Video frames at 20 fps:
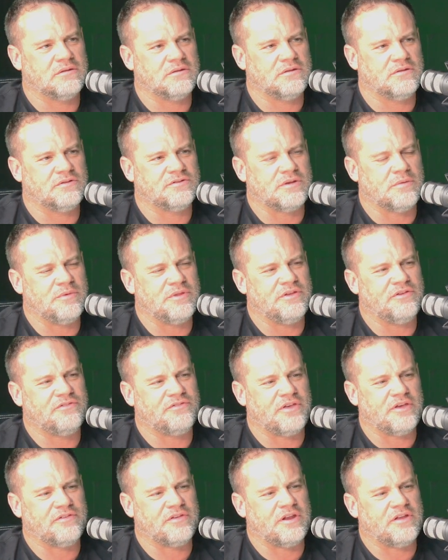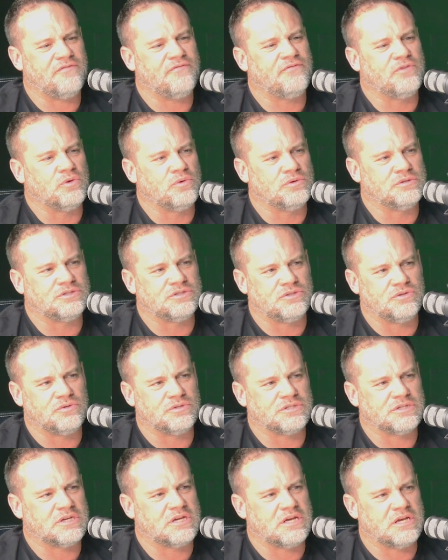some of these things that influenced you
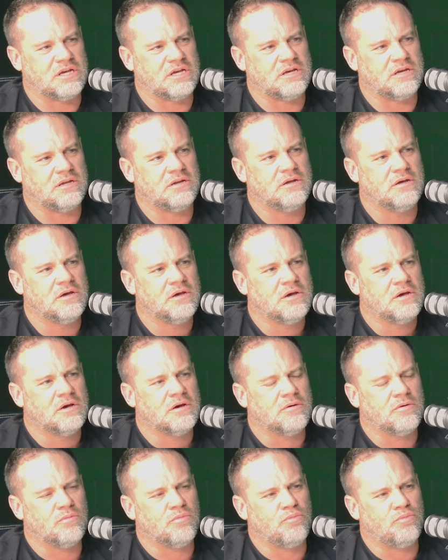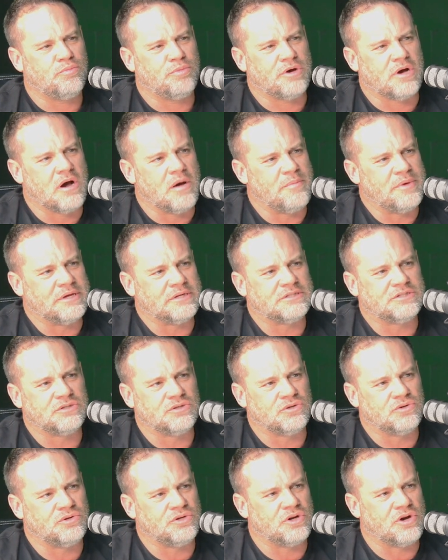as a kid come
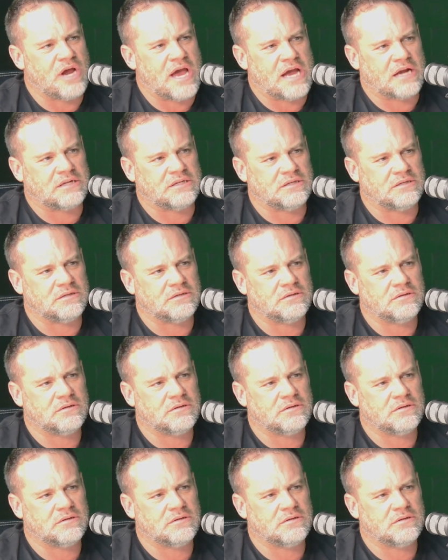into your acting?